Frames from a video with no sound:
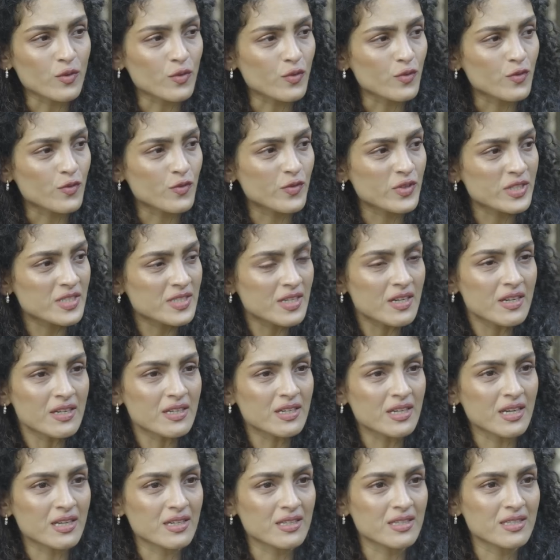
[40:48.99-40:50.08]
of
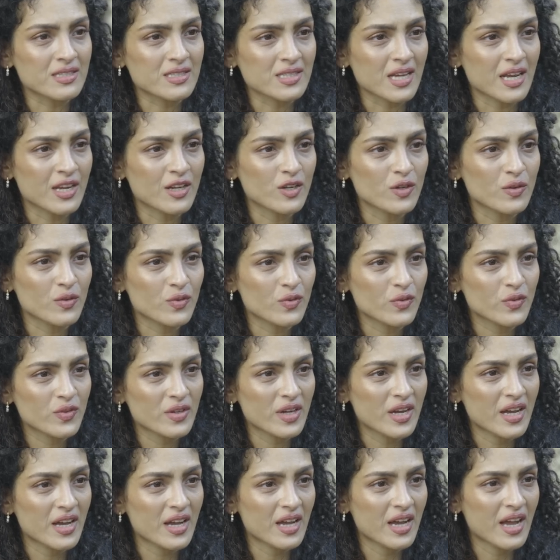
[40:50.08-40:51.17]
facilitate this kind of
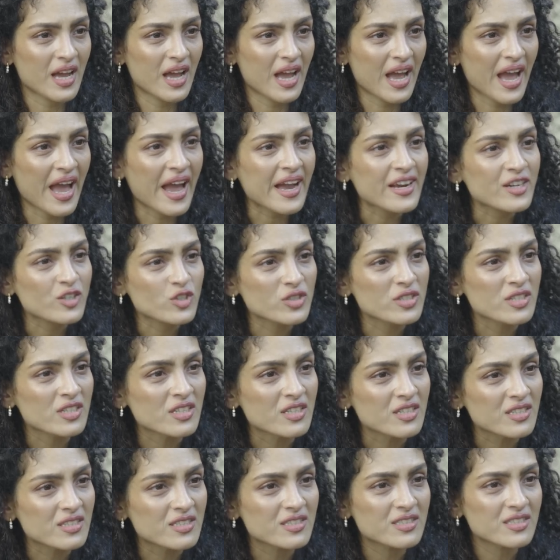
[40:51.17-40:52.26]

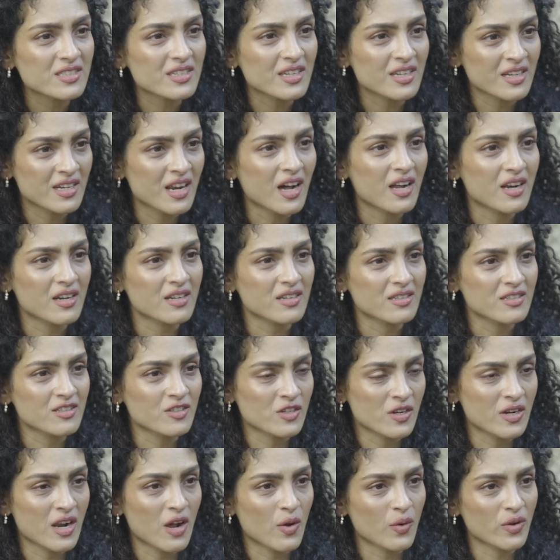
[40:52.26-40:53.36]
actions in our
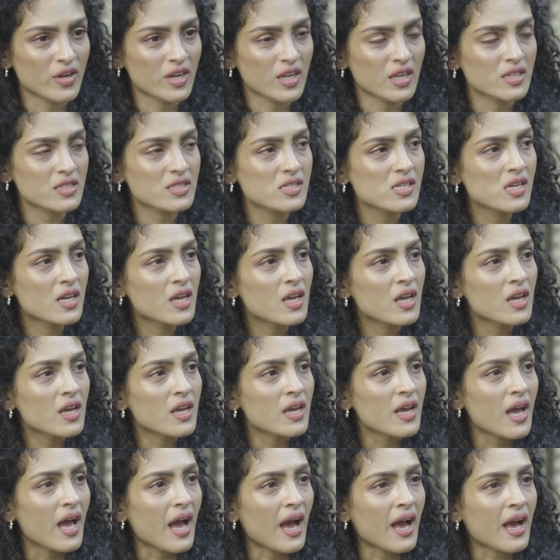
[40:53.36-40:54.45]
surroundings.
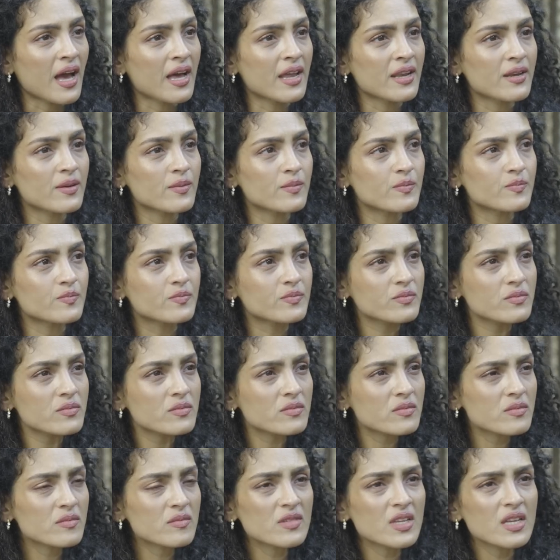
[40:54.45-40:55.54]
And
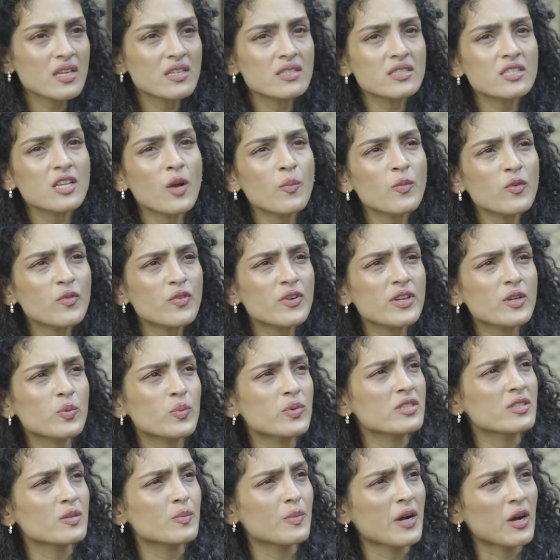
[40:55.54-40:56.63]
some of it
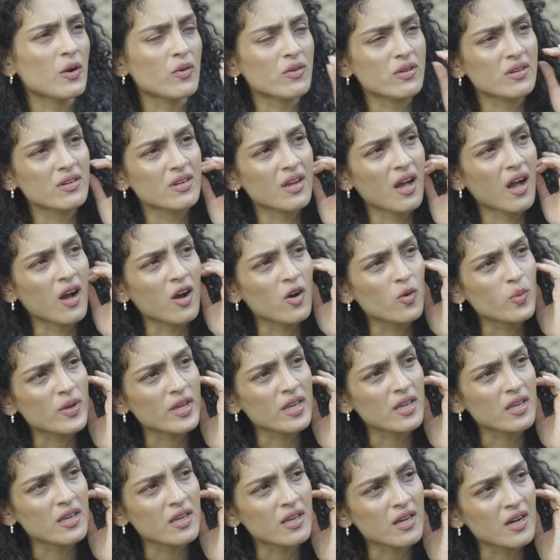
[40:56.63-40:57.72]
was about how
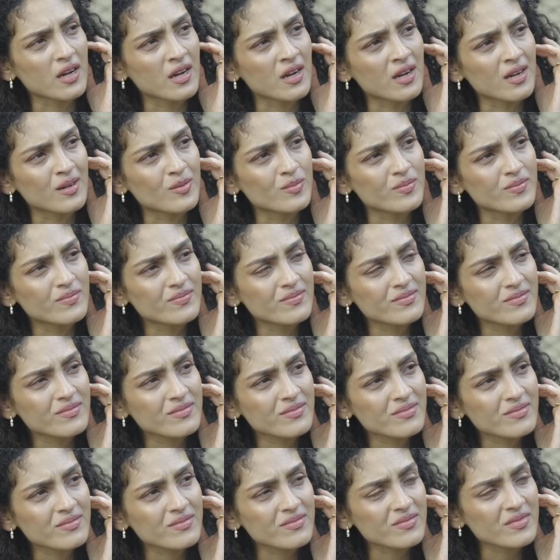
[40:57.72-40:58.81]
we,
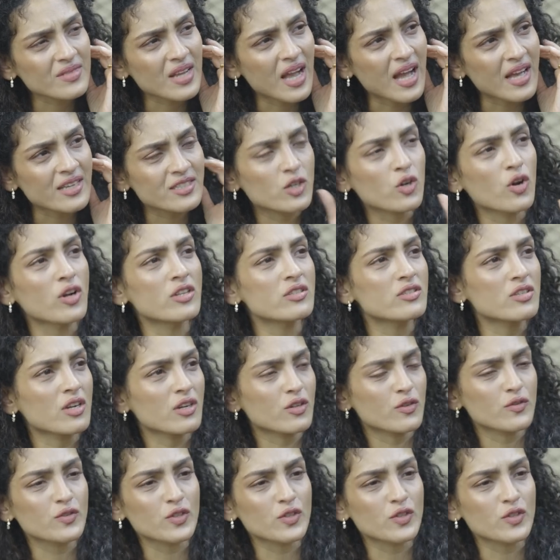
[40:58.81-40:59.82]
as a construct of